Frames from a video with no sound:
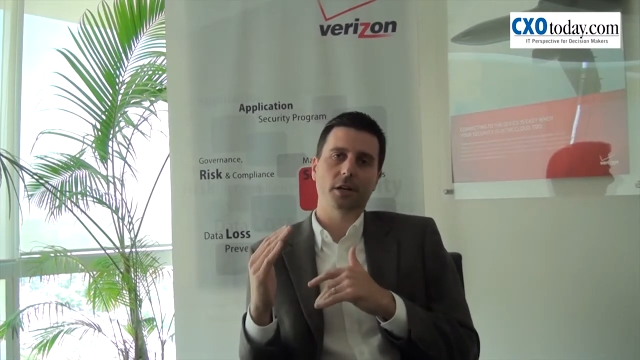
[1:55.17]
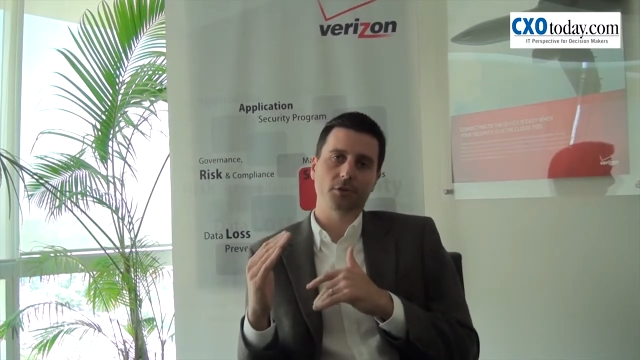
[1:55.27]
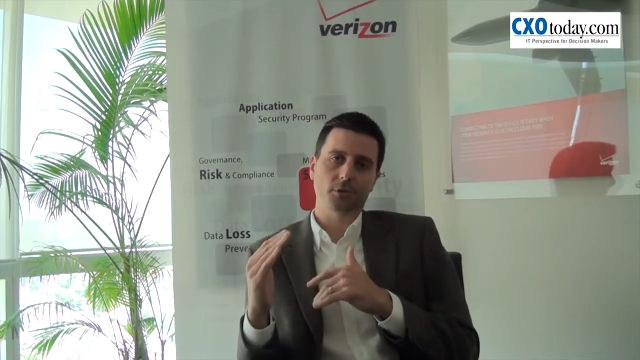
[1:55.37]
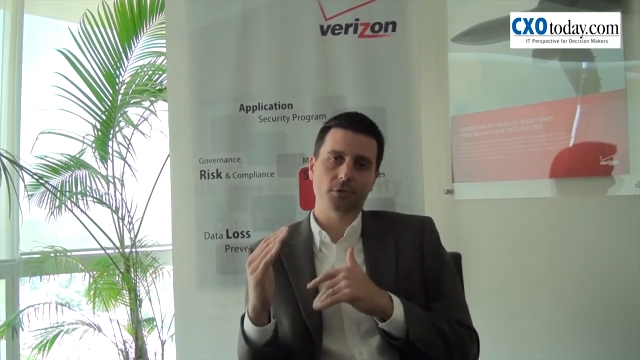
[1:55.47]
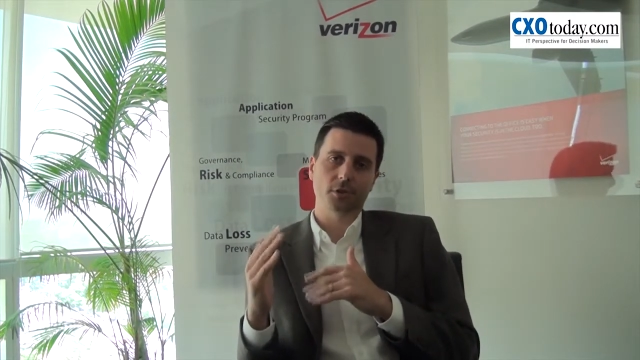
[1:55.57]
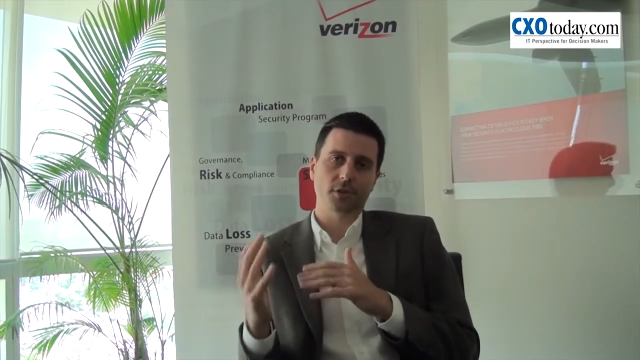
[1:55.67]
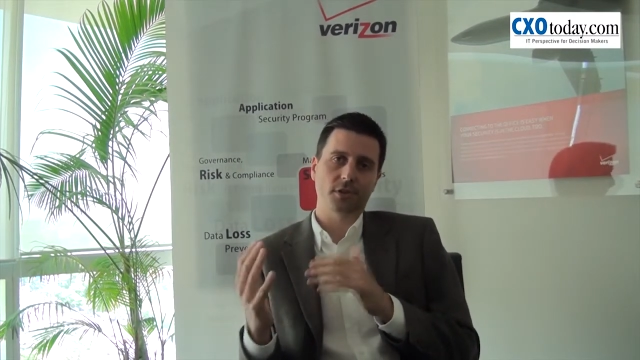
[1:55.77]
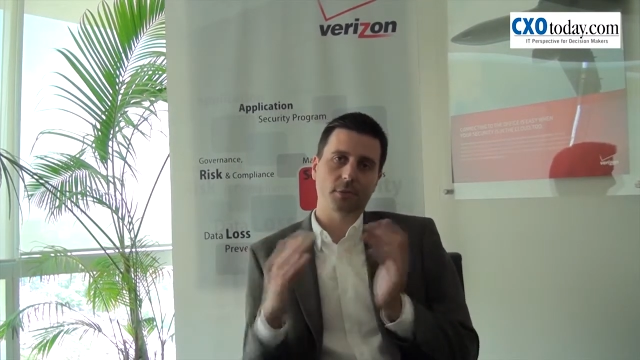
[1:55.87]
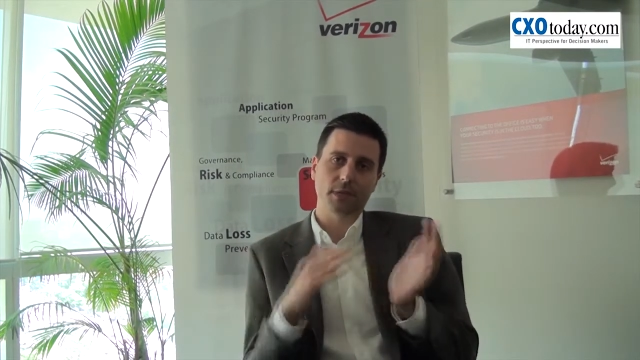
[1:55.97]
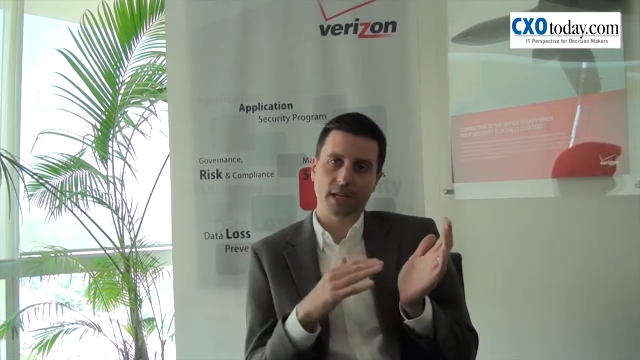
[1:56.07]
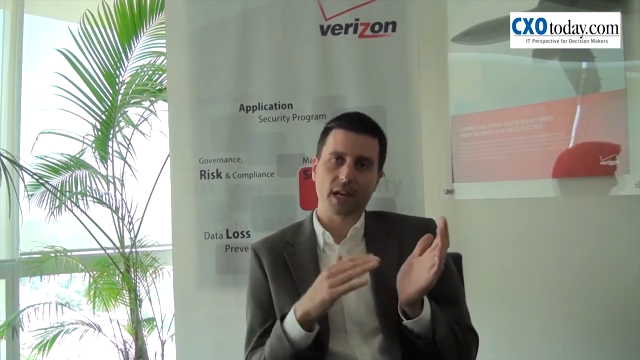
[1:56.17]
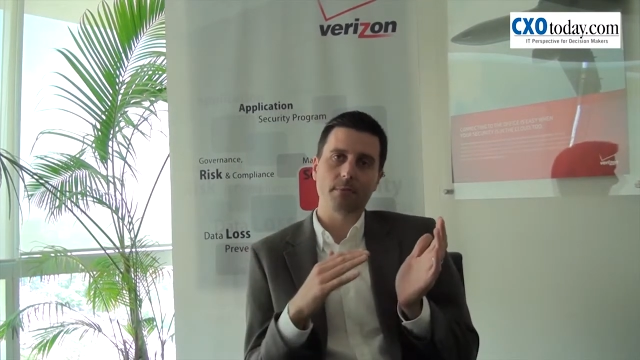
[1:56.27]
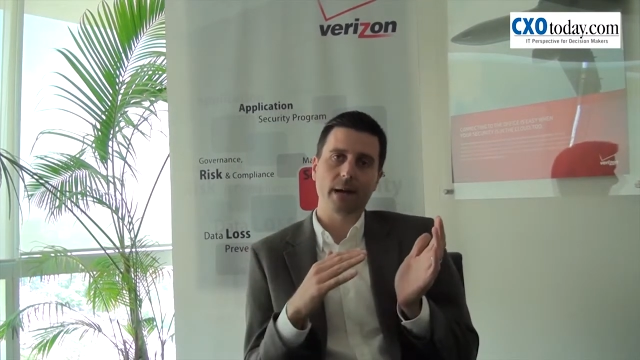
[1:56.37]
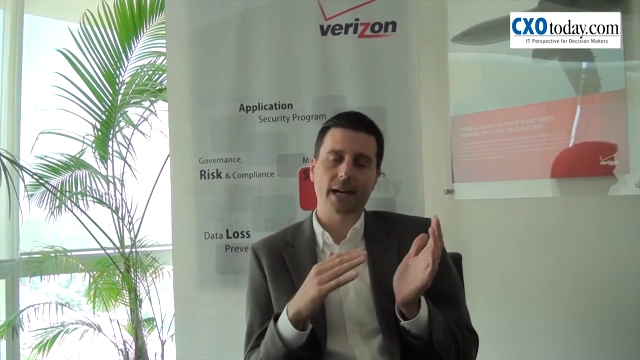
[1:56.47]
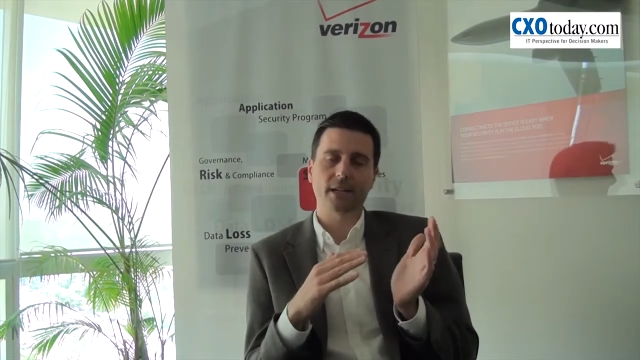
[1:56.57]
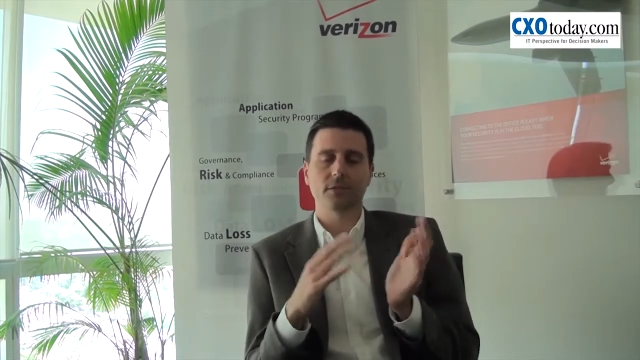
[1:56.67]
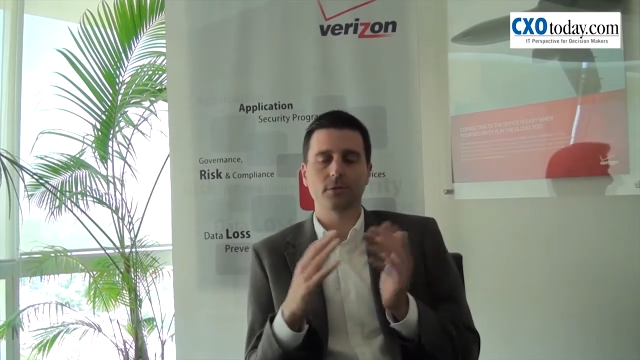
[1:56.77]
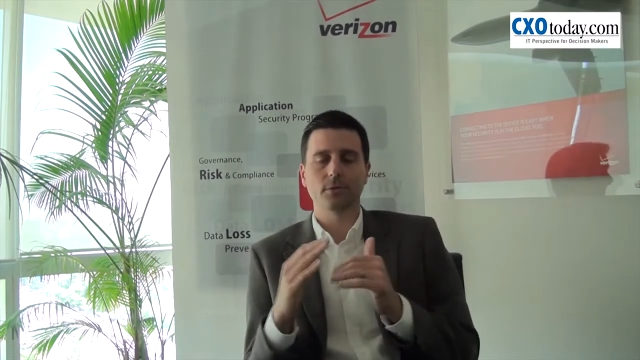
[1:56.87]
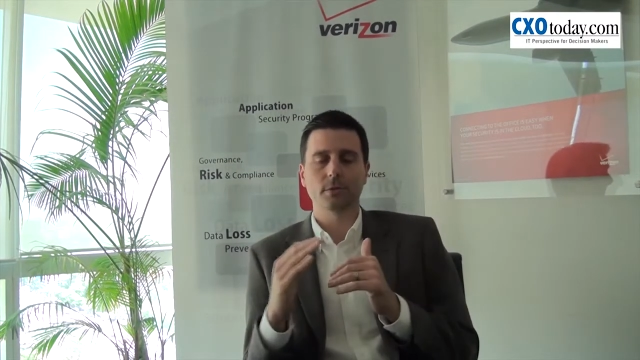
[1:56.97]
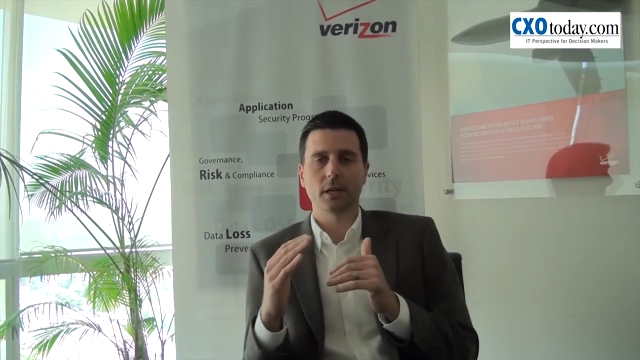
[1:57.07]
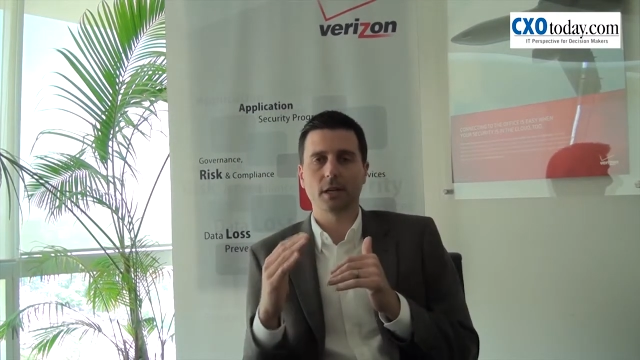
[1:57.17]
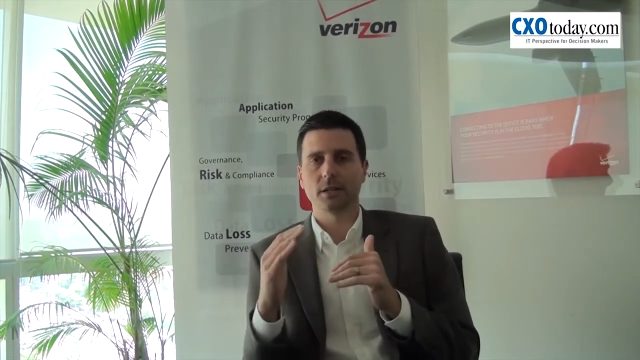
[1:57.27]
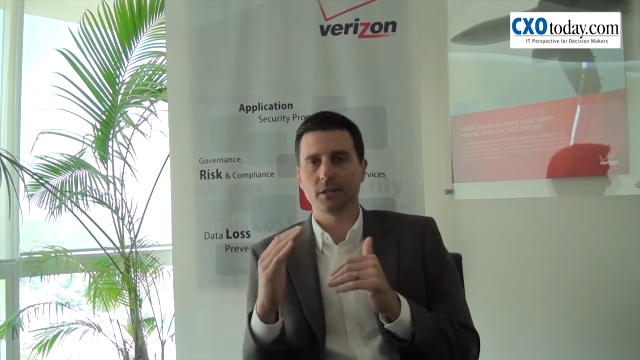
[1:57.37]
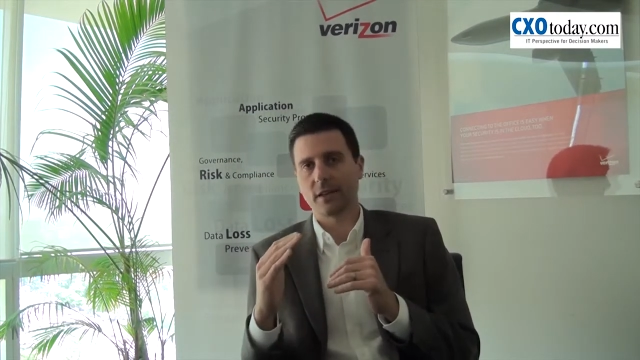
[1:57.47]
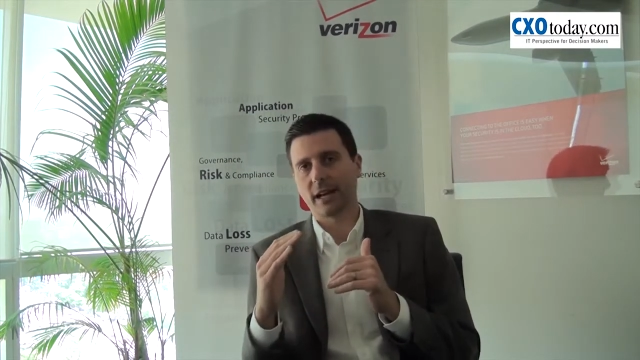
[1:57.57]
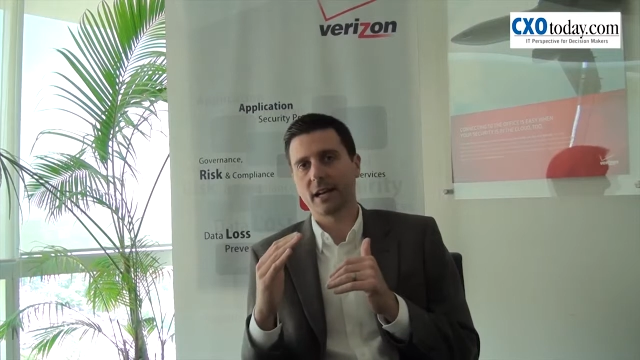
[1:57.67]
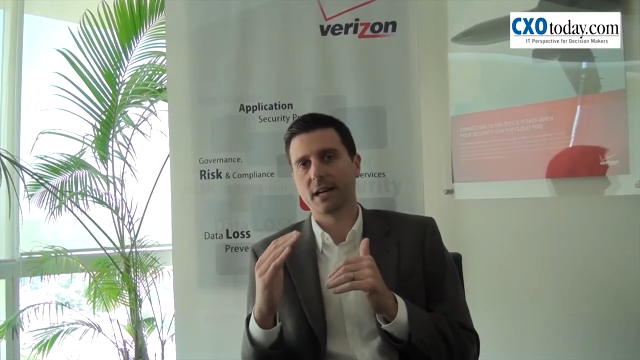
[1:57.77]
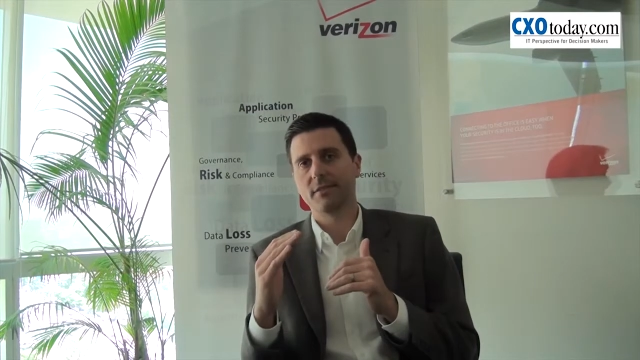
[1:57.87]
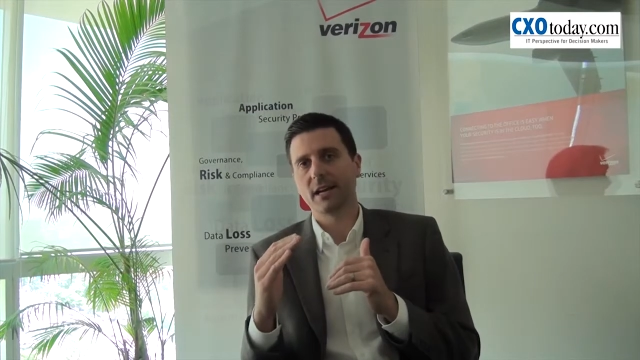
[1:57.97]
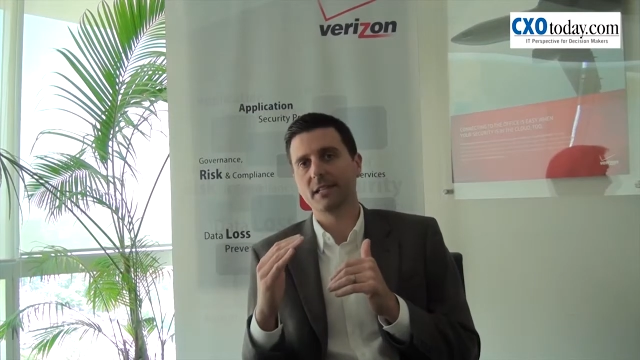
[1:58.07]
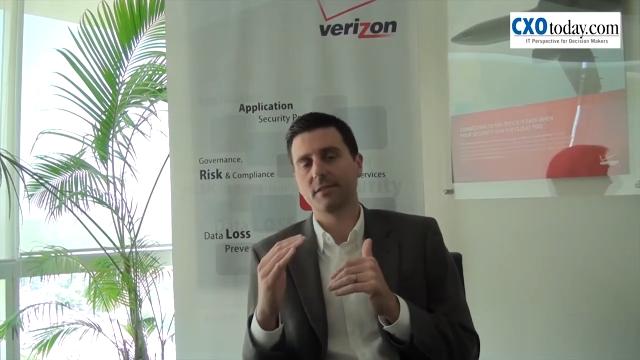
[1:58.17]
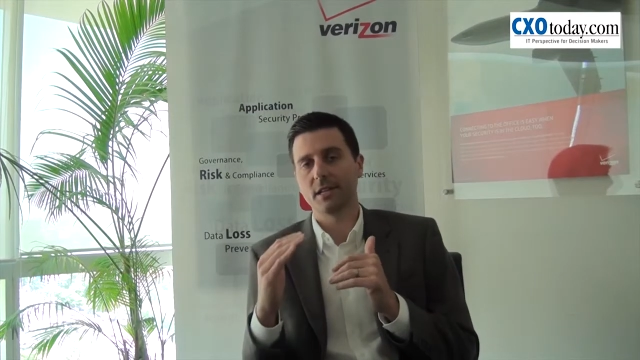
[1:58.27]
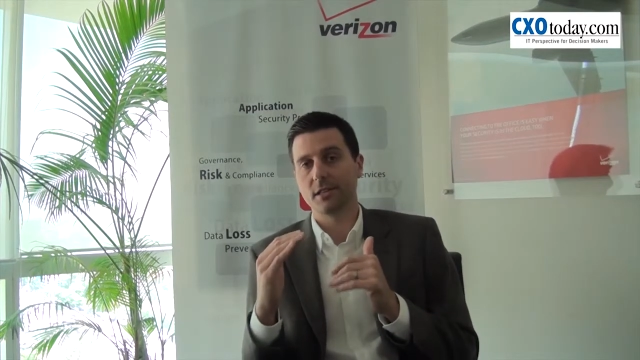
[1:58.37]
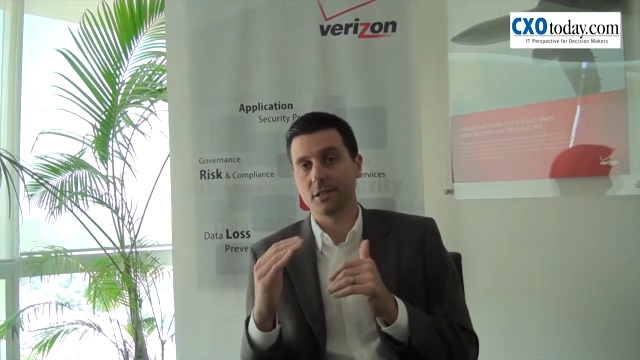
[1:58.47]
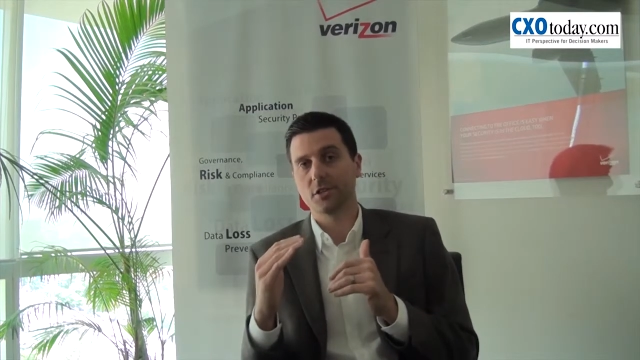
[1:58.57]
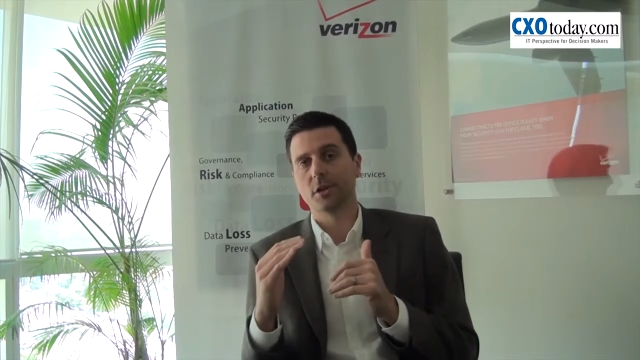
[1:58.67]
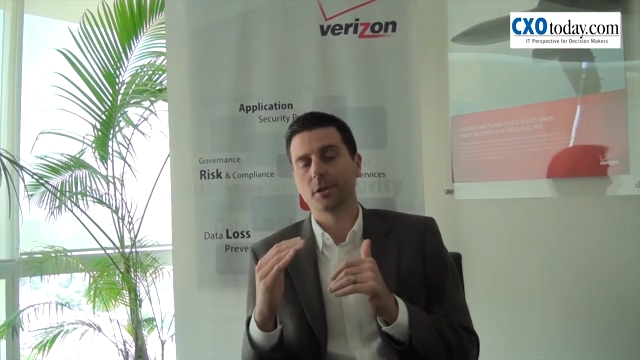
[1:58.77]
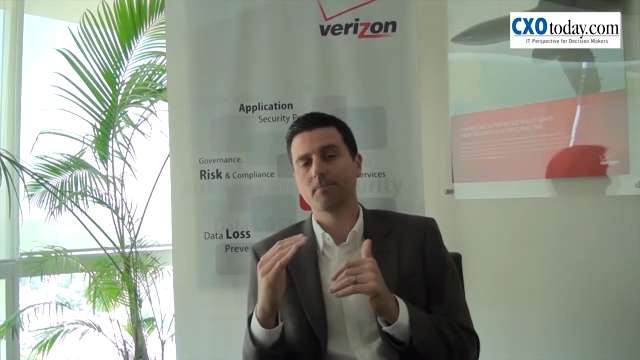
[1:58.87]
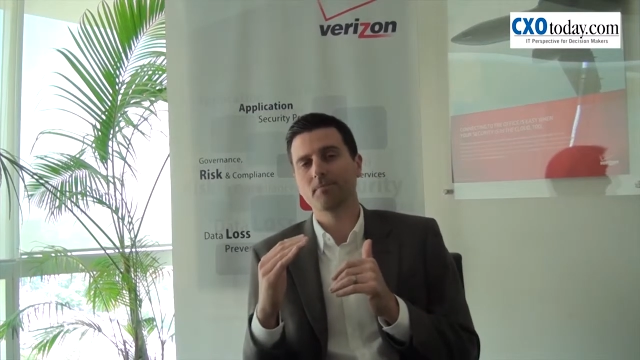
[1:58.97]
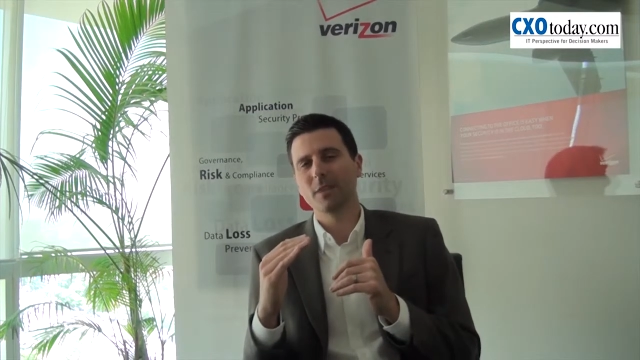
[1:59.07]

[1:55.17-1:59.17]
intrusions that we tied back to that kind of activity this year.